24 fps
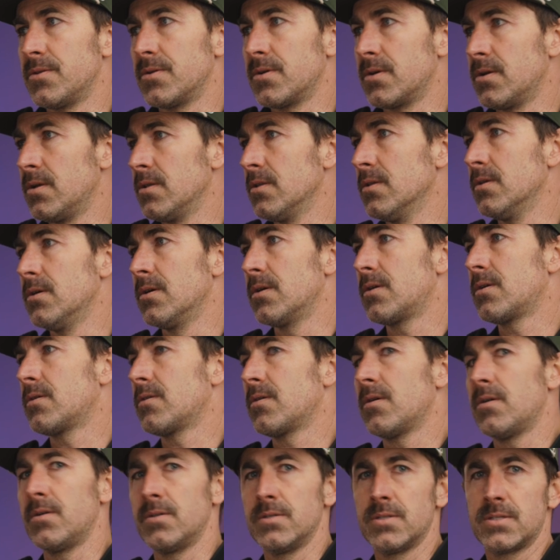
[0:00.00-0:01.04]
are going to
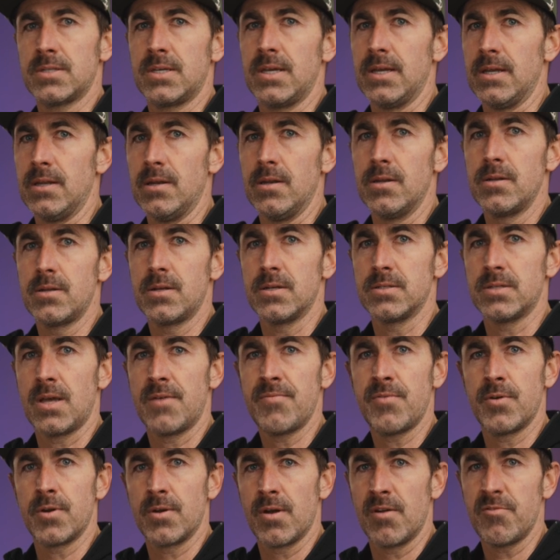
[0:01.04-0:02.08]
look on skin, because I
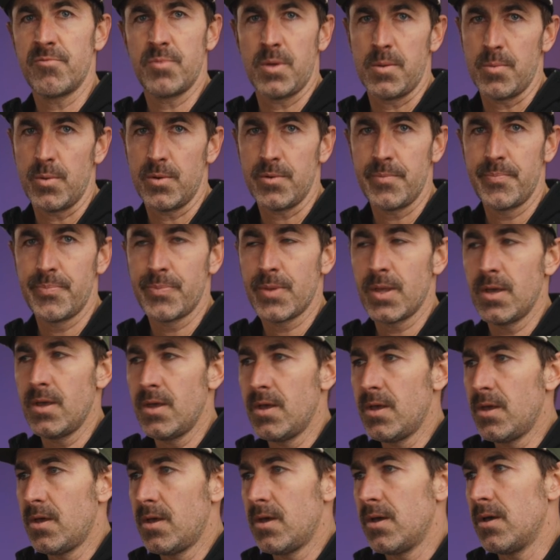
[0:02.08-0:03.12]
photograph people.
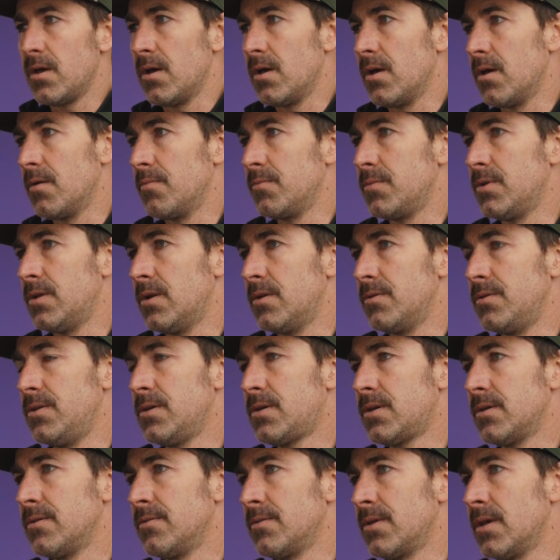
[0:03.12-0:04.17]
You know, you
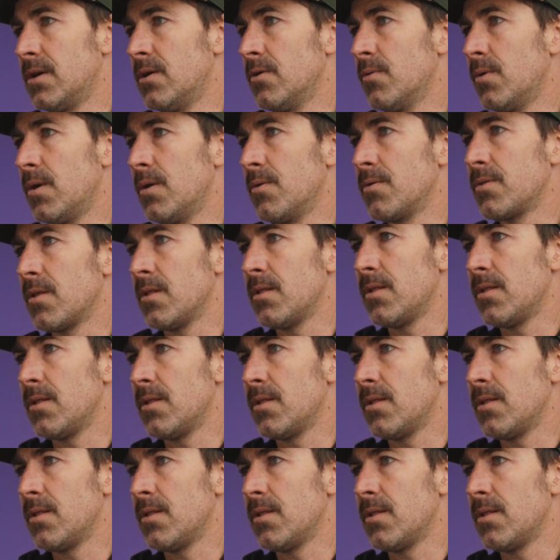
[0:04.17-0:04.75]
can get away with a